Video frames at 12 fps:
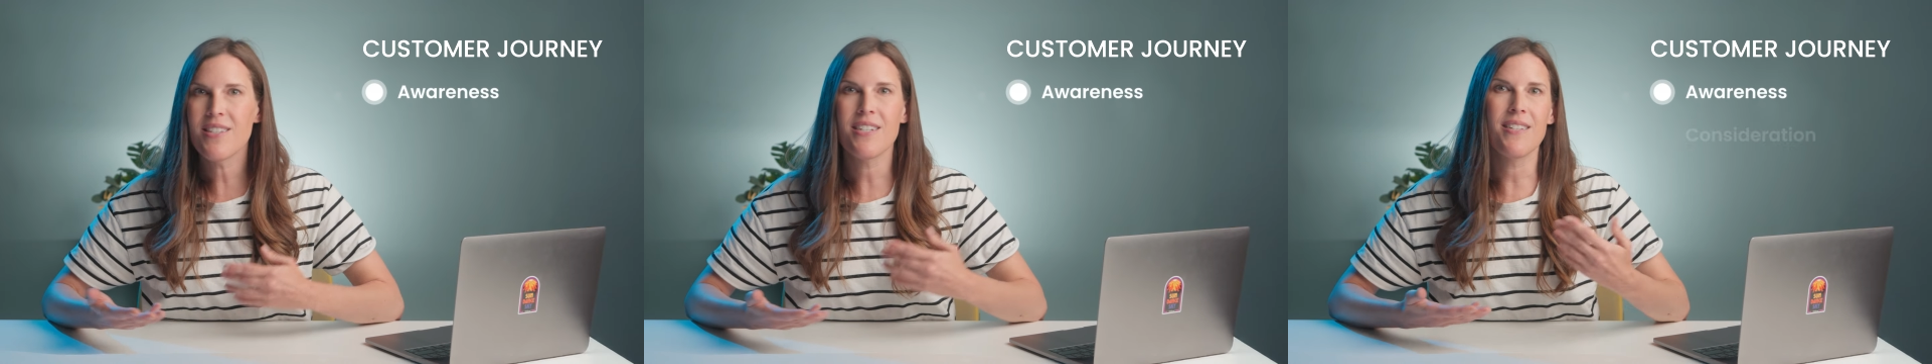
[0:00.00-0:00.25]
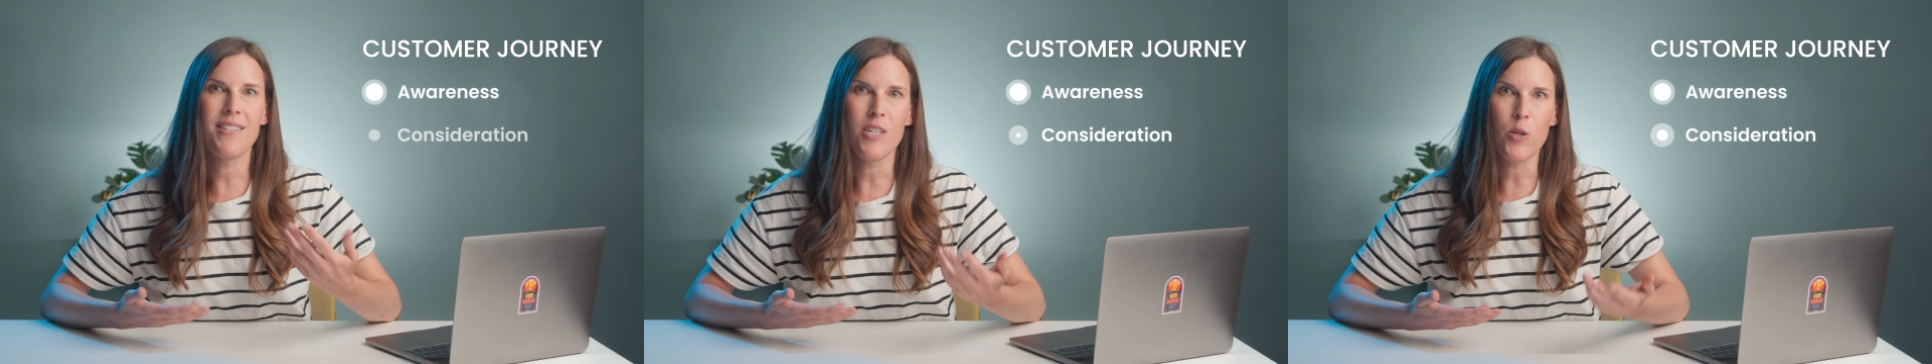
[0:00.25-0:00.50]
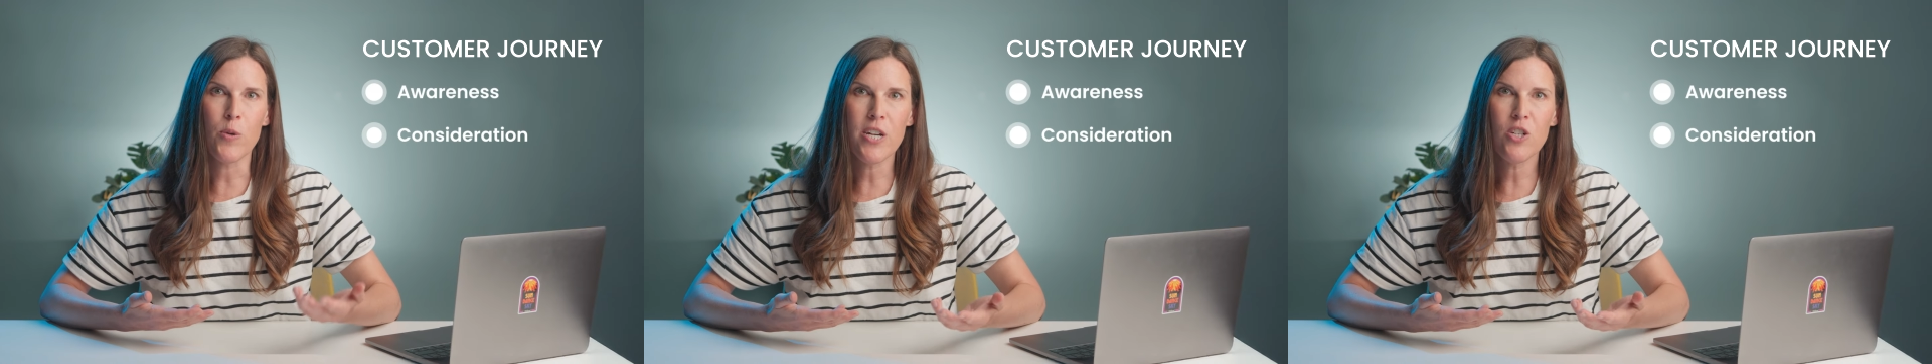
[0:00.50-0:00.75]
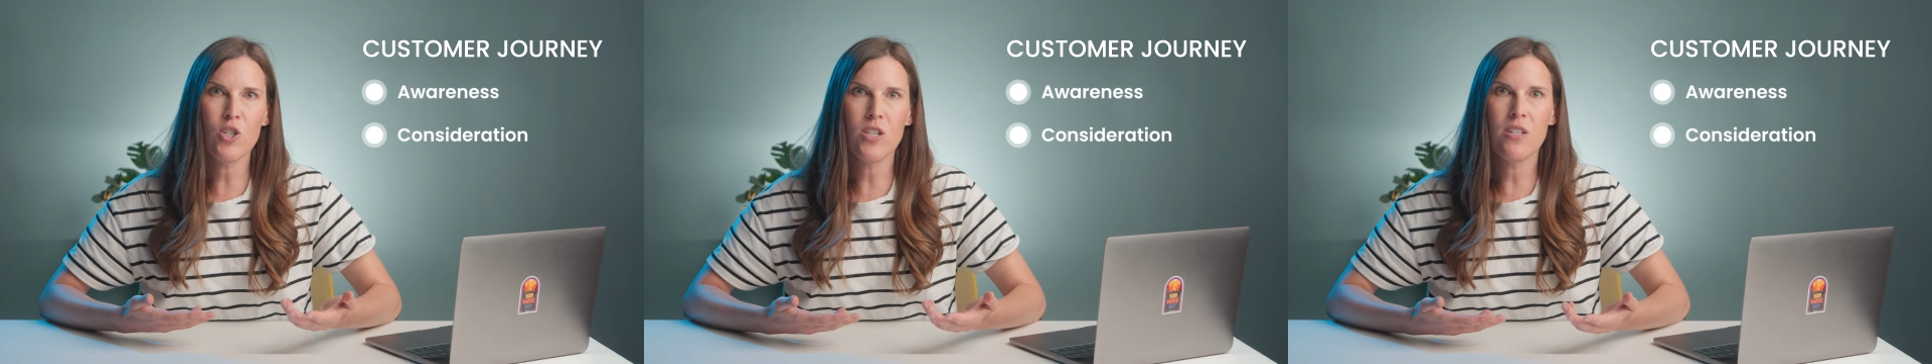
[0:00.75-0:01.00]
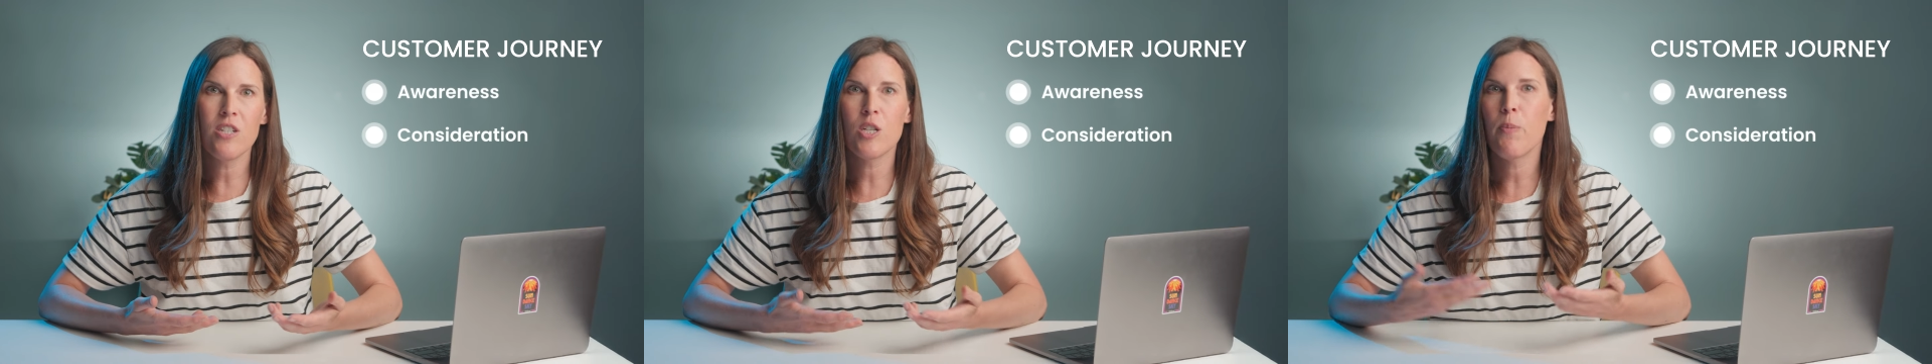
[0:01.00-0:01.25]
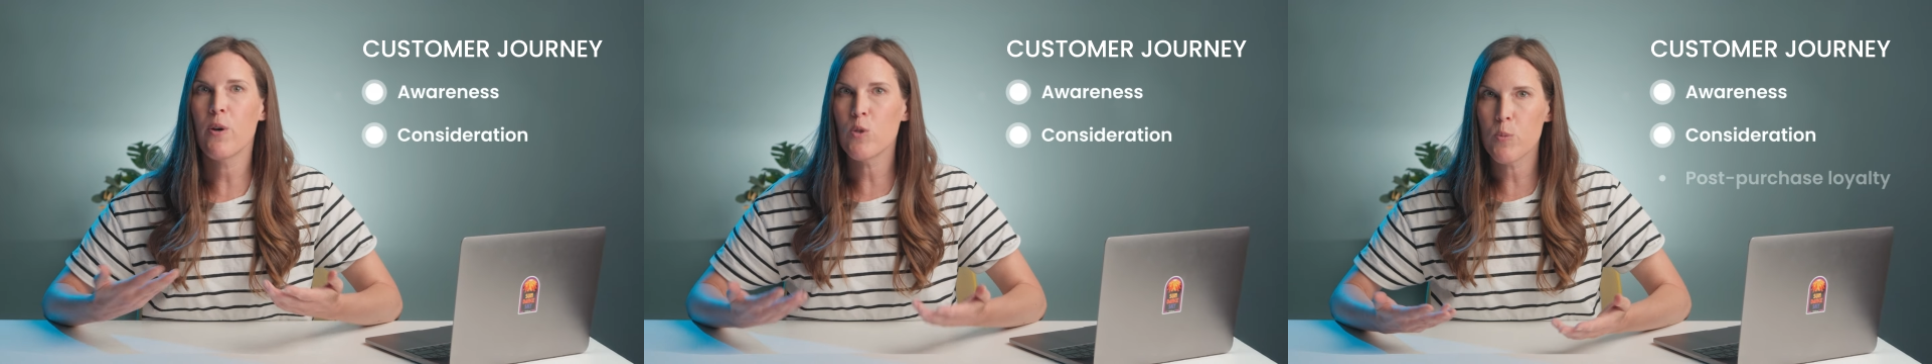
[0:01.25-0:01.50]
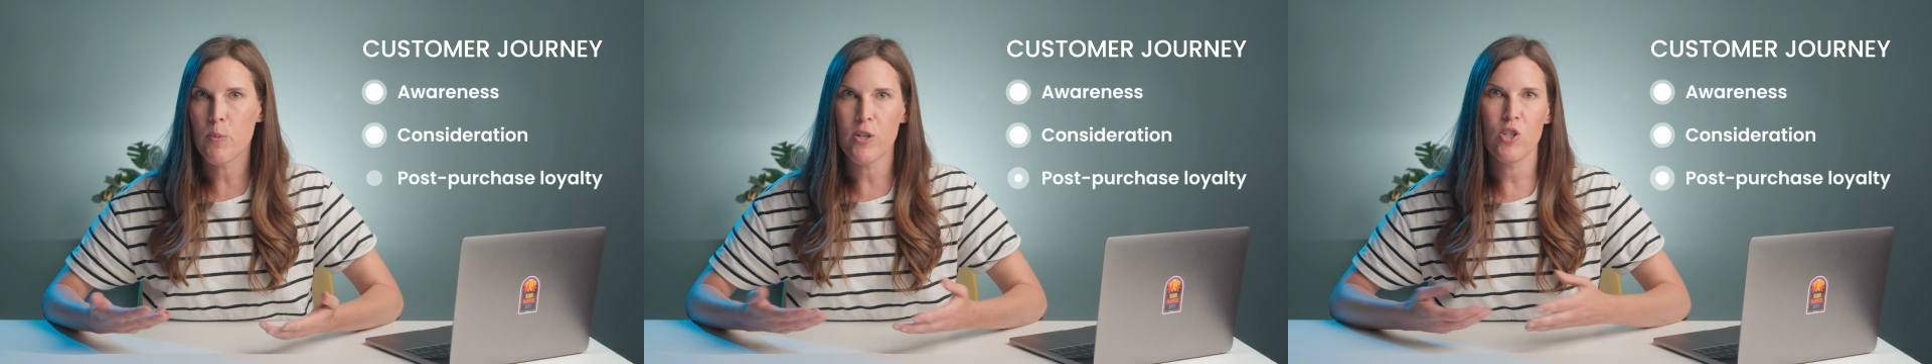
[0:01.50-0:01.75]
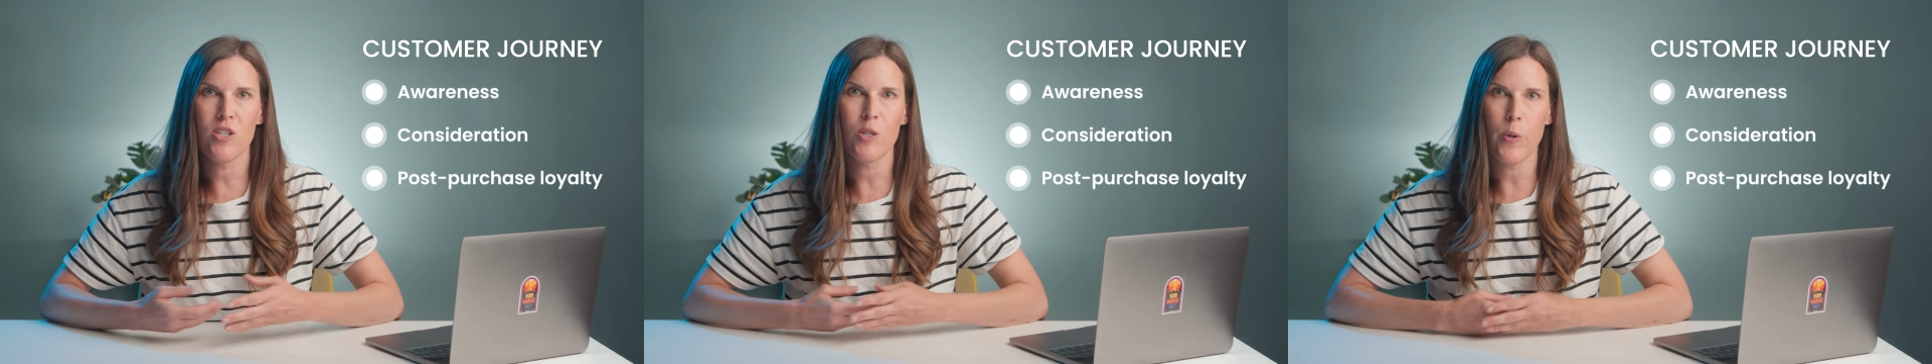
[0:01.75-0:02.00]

to consideration to post-purchase